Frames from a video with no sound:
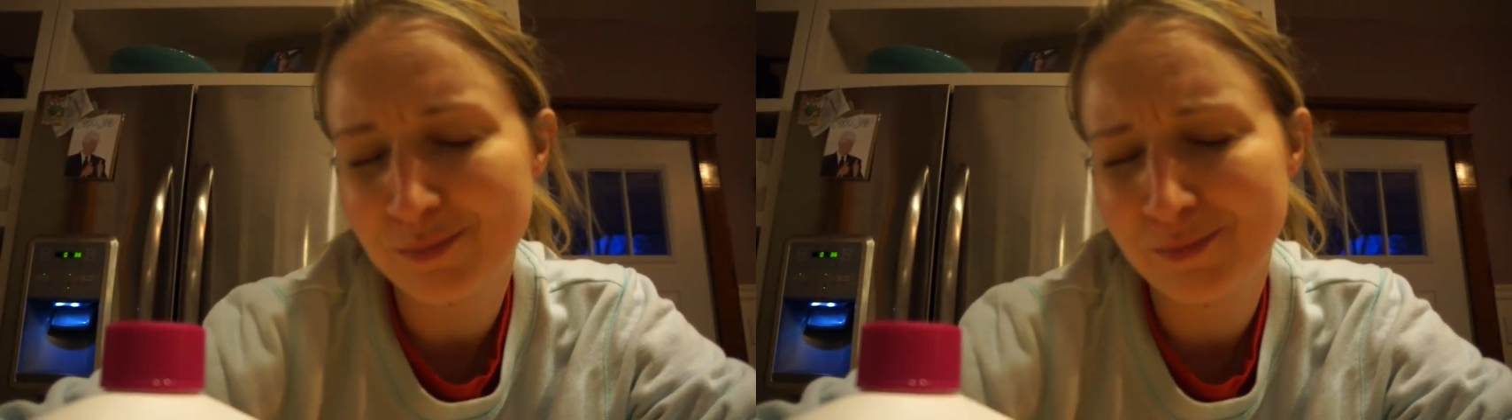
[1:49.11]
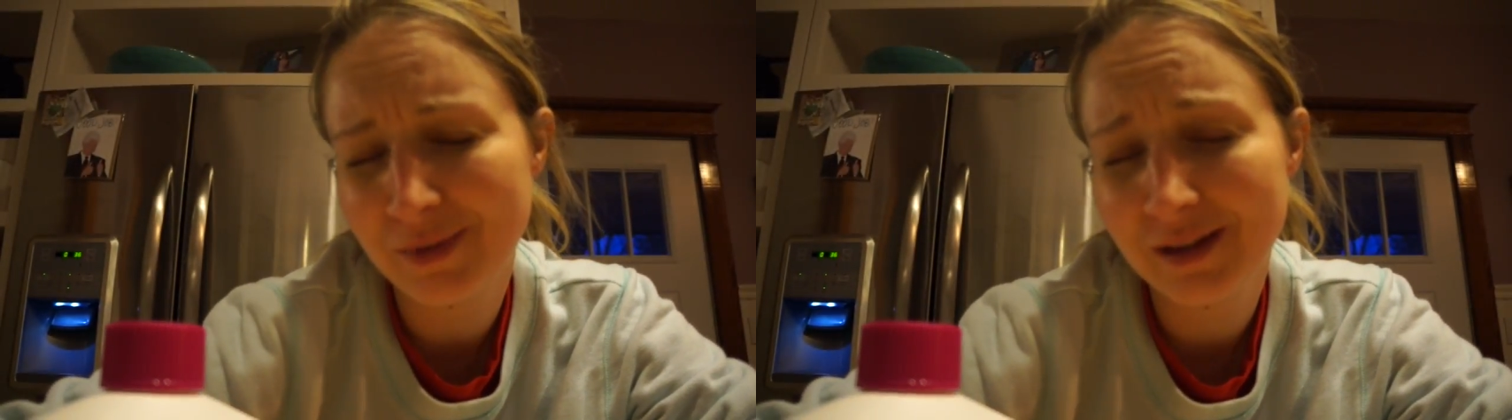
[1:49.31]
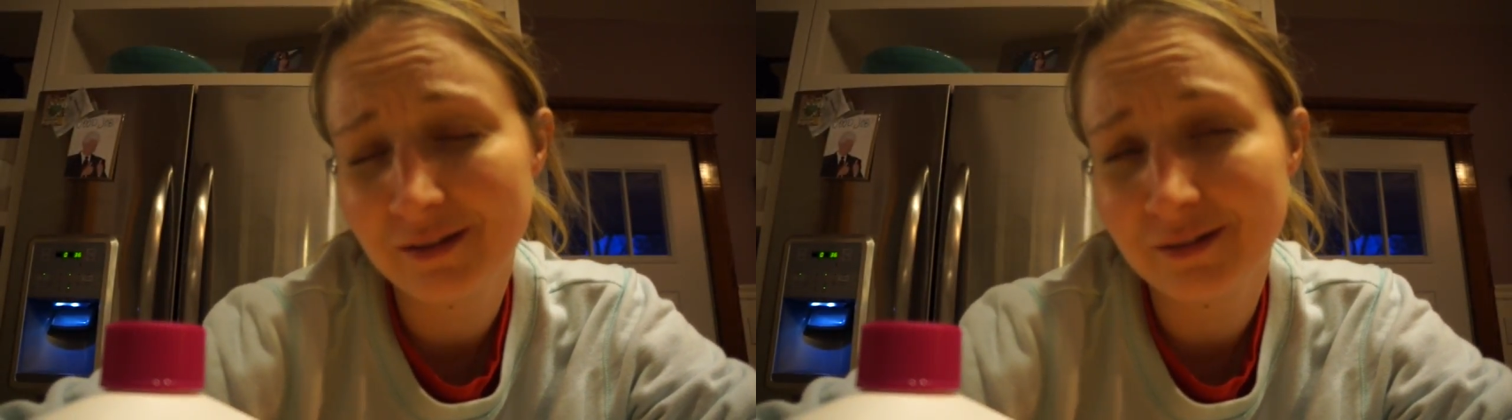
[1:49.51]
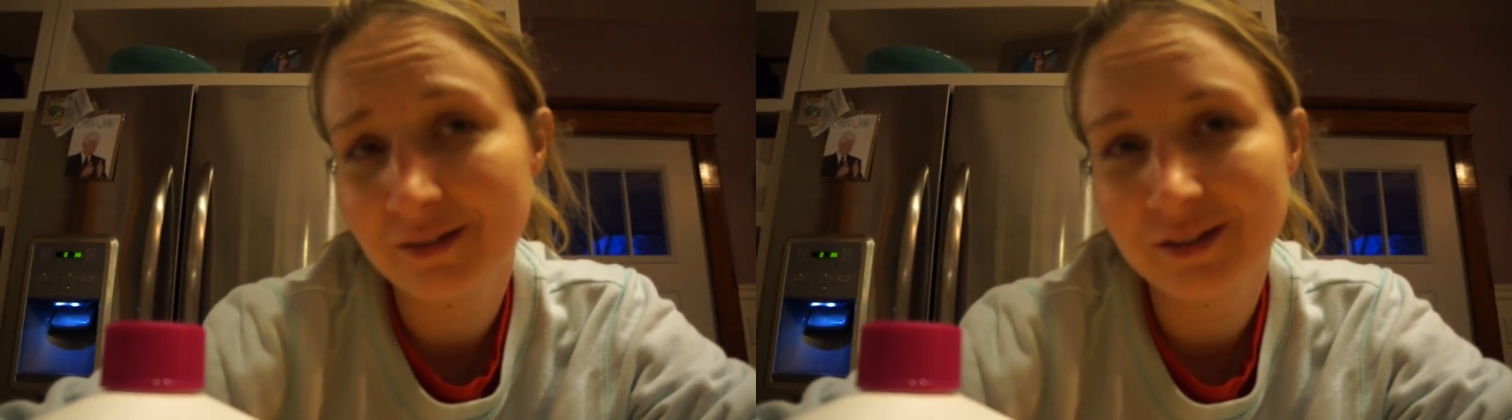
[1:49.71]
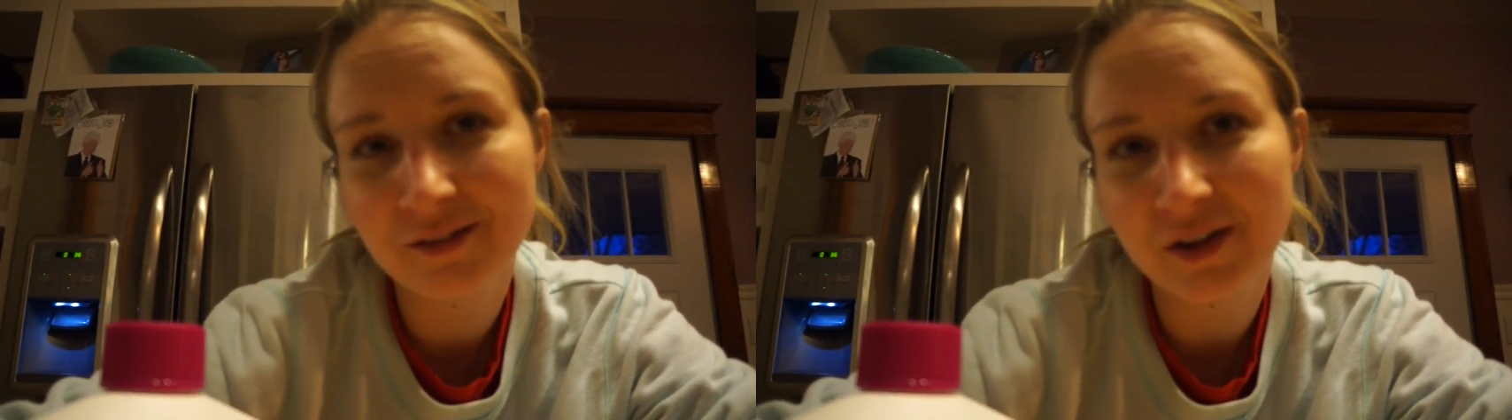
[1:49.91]

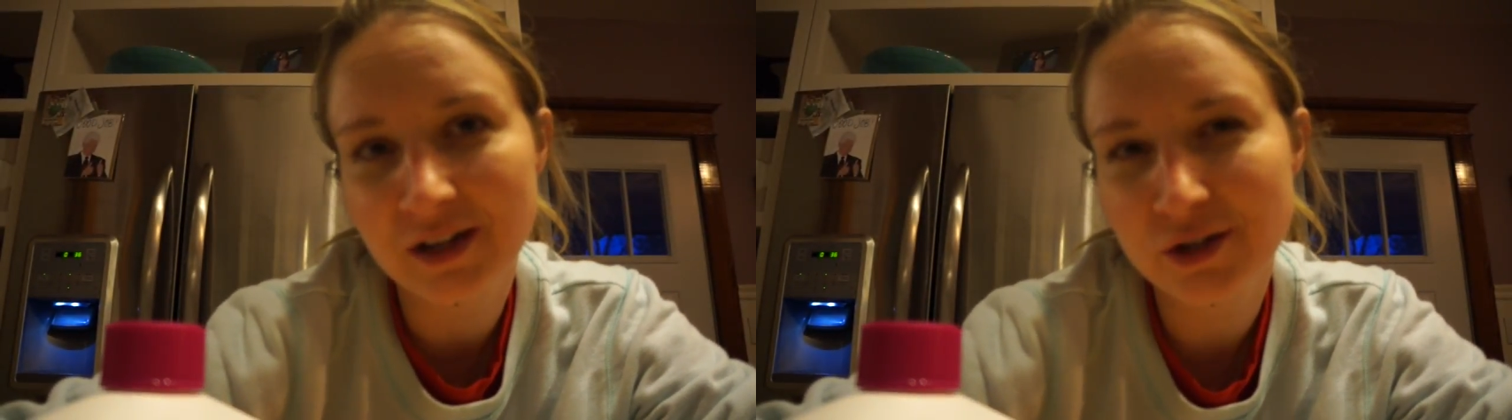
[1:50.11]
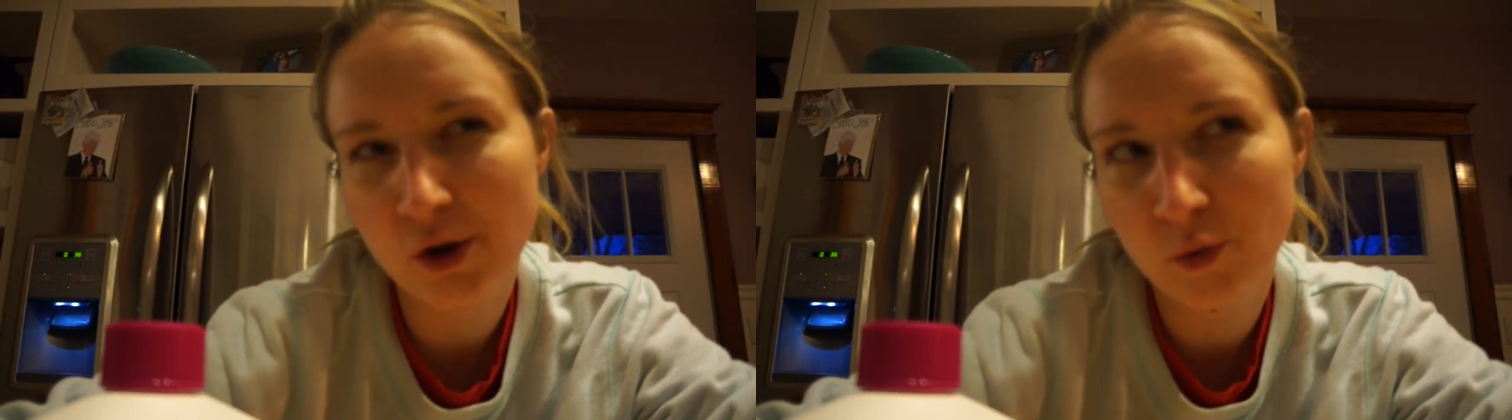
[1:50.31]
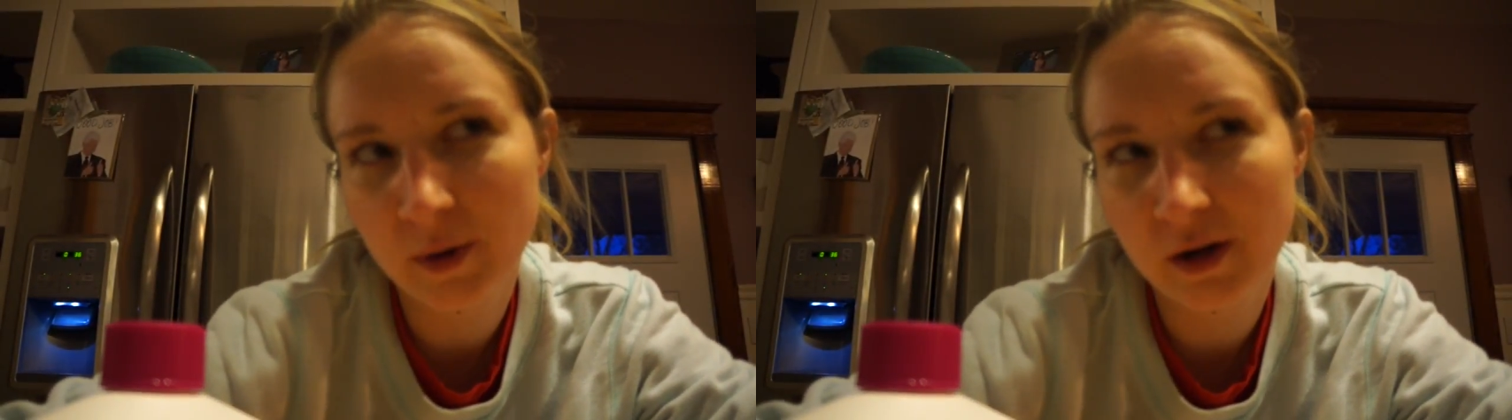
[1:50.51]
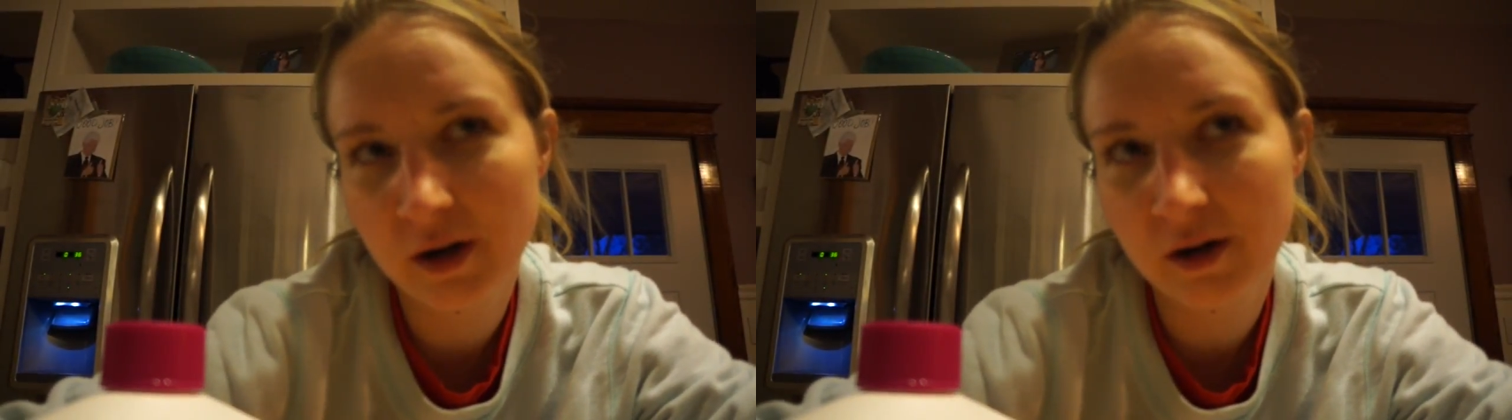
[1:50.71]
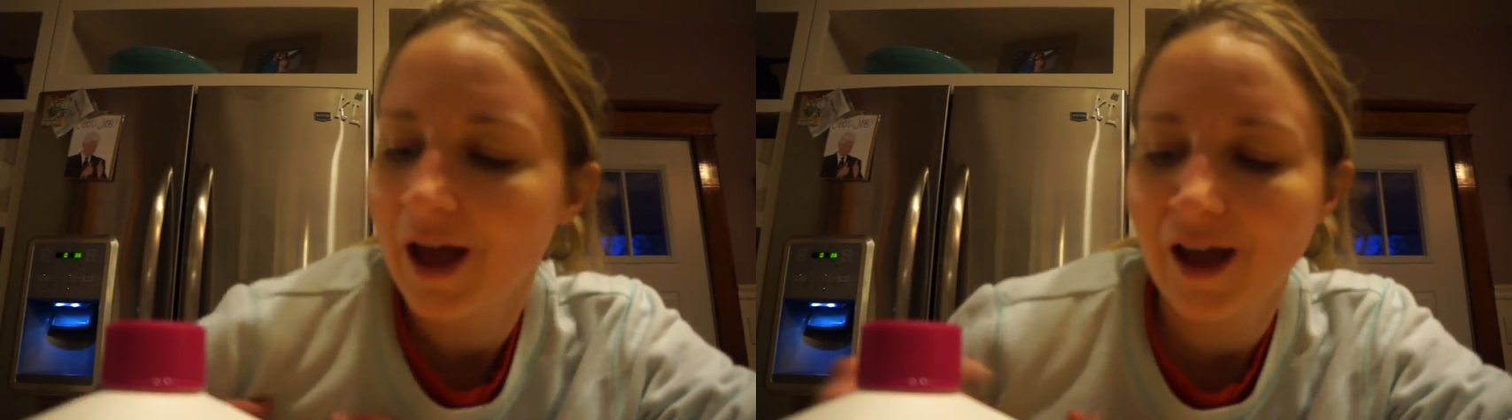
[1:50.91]
middle of October,